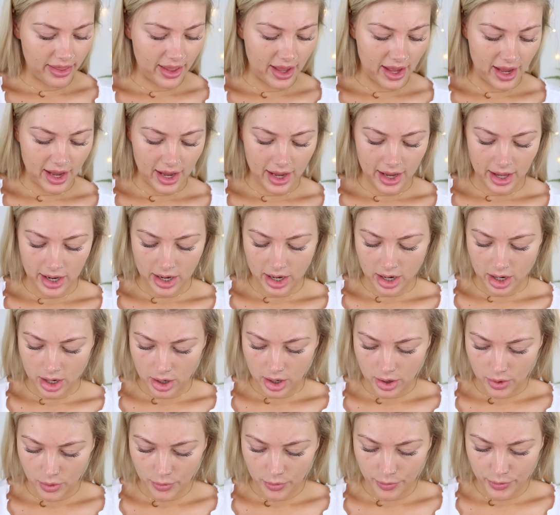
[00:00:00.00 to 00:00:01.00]
then
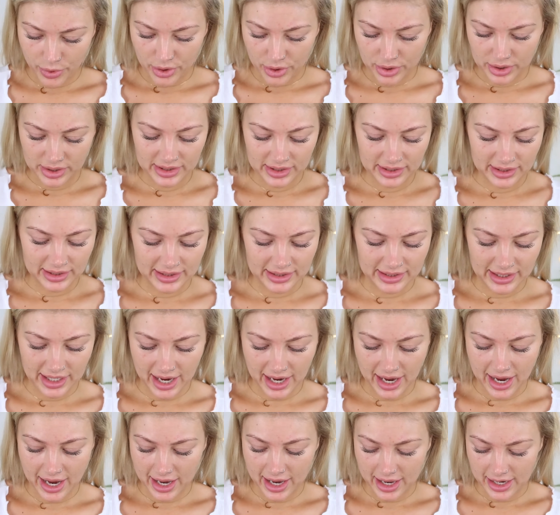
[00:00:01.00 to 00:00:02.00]
I will put
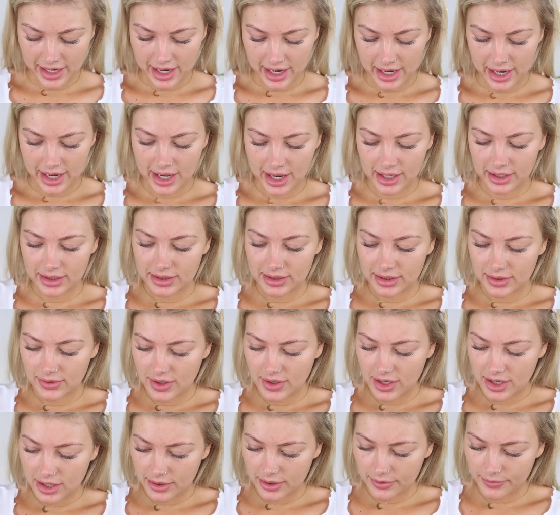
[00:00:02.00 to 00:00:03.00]
Tan next to it.